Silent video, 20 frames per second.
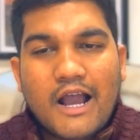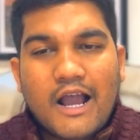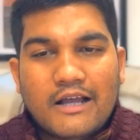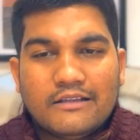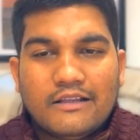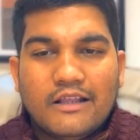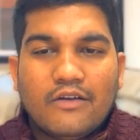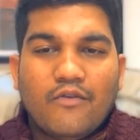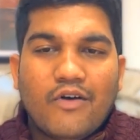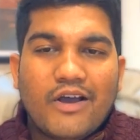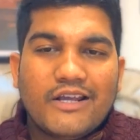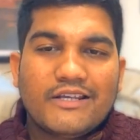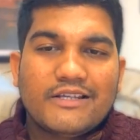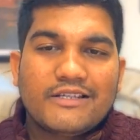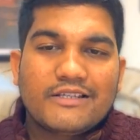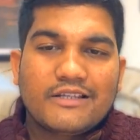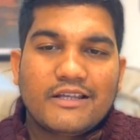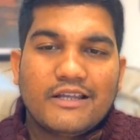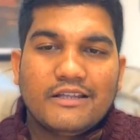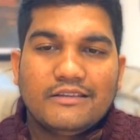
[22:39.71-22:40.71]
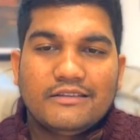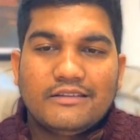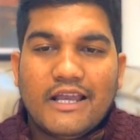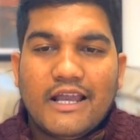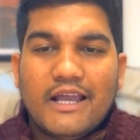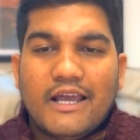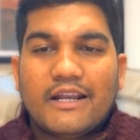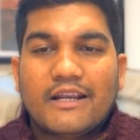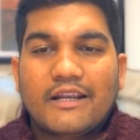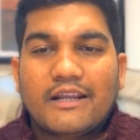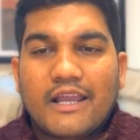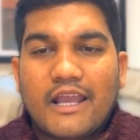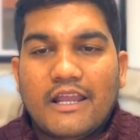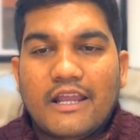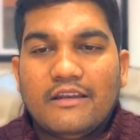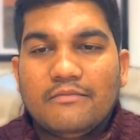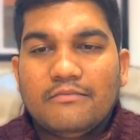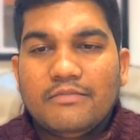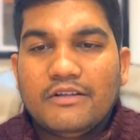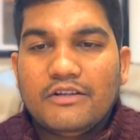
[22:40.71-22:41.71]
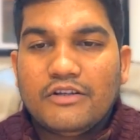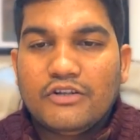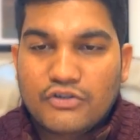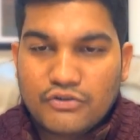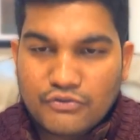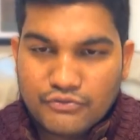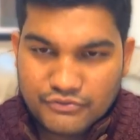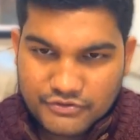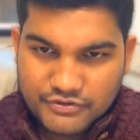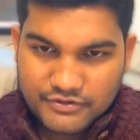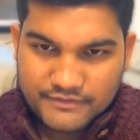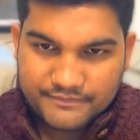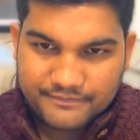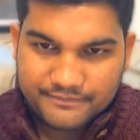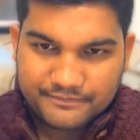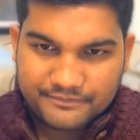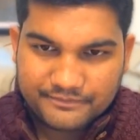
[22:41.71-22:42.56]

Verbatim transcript: Otherwise, there can be issues.